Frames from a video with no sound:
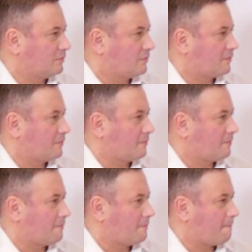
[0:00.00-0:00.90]

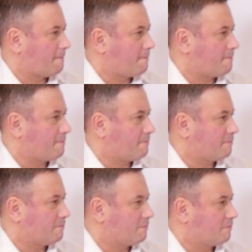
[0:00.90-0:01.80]

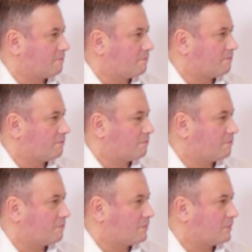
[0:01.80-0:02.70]

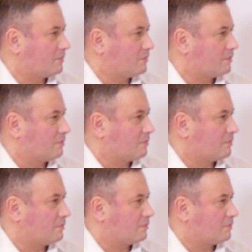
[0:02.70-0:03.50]
(not speaking)